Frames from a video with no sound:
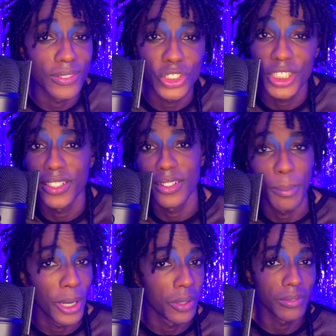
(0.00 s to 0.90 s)
shit
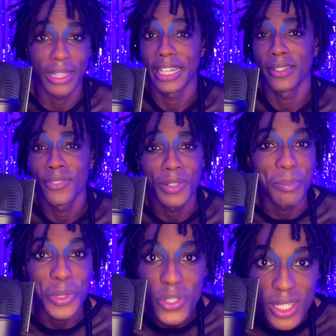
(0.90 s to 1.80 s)
about life and
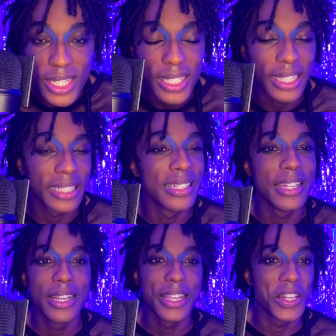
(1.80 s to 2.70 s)
music. And
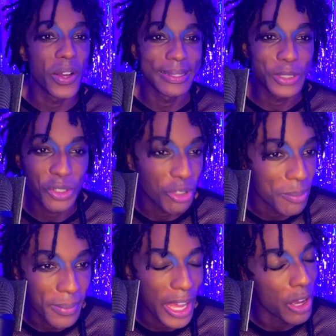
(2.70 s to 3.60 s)
you know, I told
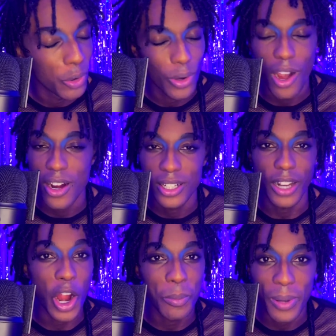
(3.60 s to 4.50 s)
him how hard
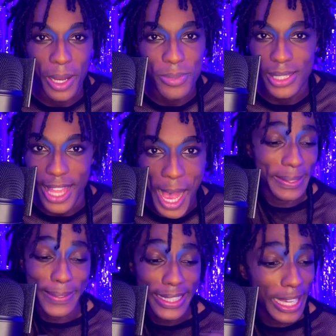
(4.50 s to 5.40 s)
art pop slapped,
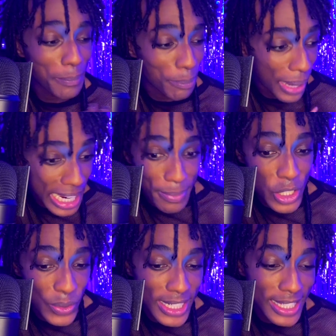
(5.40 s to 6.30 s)
and he kept buying me
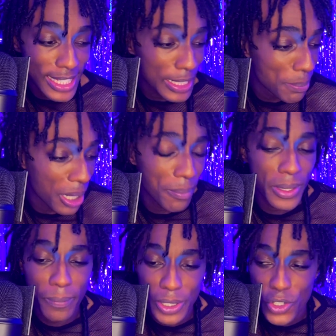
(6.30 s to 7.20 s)
drinks, and he bought me a
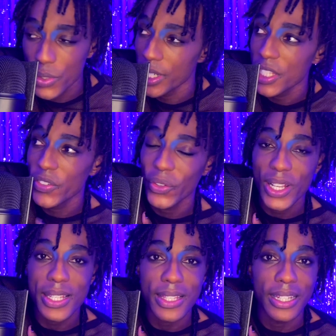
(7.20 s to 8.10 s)
bunch of drinks for the
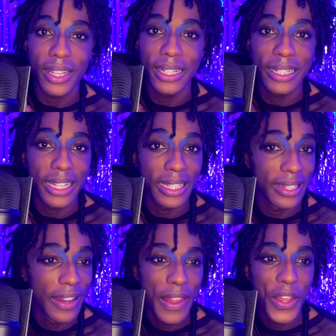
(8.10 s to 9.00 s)
rest of the night. And
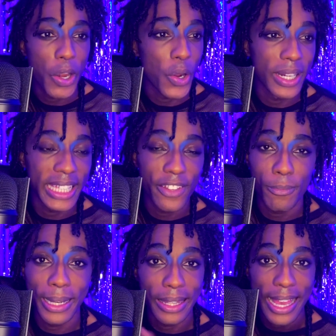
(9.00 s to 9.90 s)
you know, I gave him
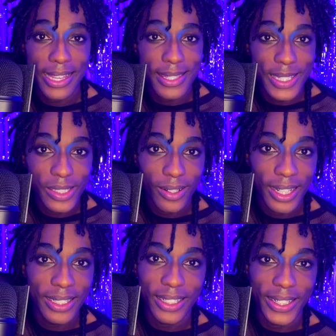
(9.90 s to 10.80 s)
my last
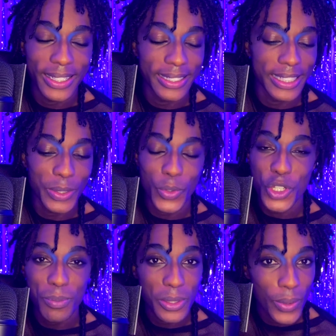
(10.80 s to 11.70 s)
cigarette and he
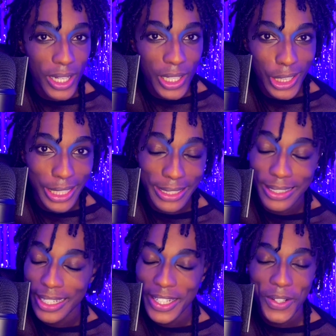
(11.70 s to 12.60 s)
wished me well, and
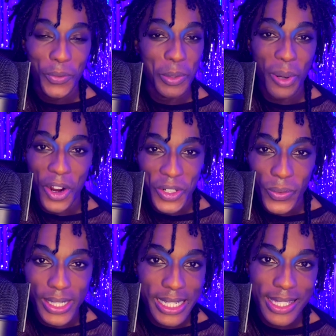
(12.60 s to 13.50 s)
we parted
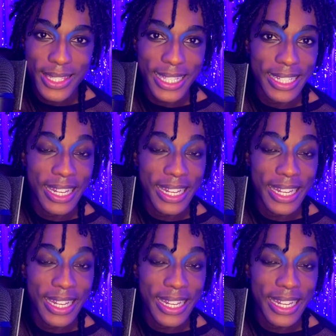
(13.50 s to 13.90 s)
ways. And